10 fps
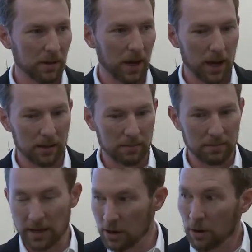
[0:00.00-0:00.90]
And
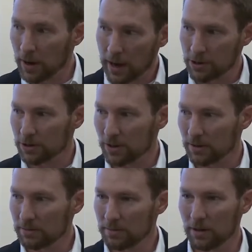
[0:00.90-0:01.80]
they don't, actually.
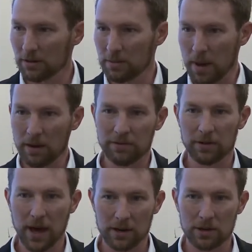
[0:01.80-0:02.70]
Their demand for
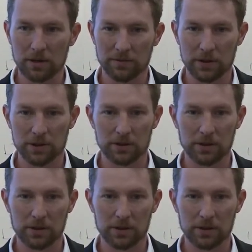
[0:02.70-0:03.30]
that is artificial.